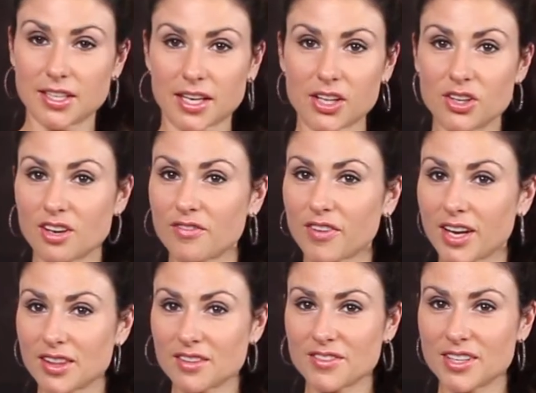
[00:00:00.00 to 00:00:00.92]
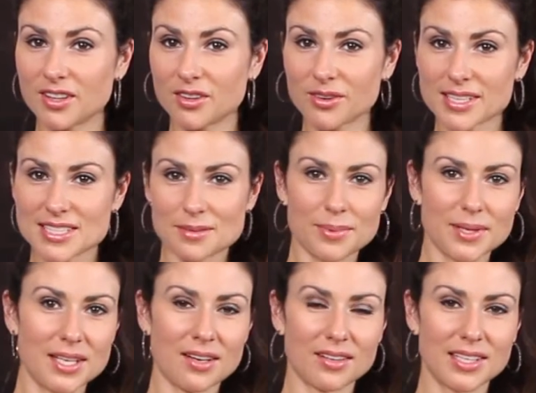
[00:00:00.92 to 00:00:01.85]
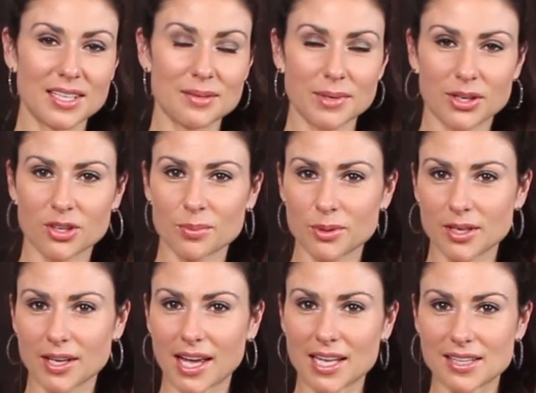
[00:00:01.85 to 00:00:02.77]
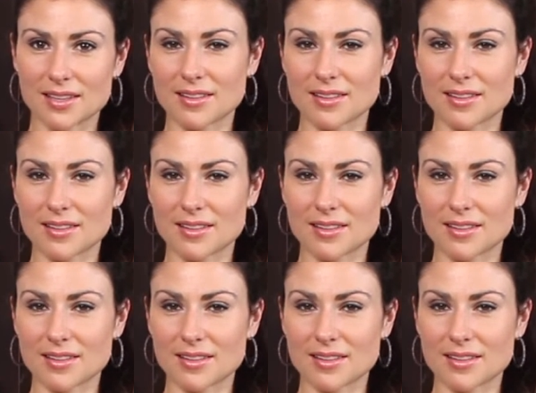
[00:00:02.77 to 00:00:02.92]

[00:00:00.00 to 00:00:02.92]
And you can find the vanilla recipe in my cookbook at